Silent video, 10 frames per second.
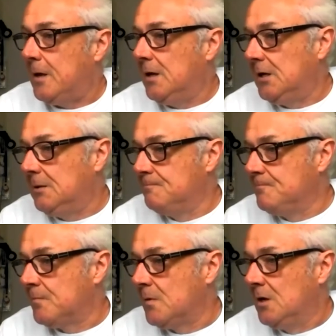
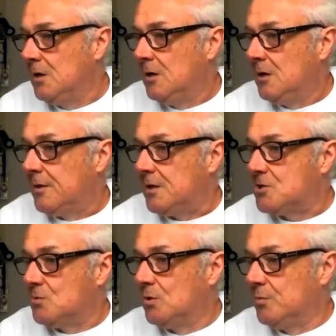That's
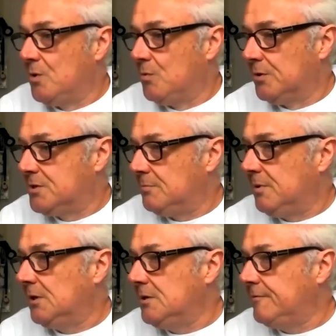the one we want, I
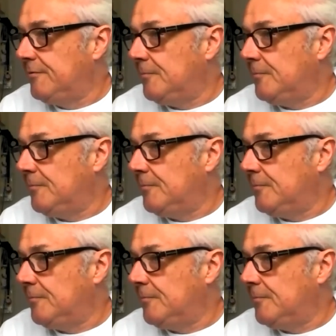believe.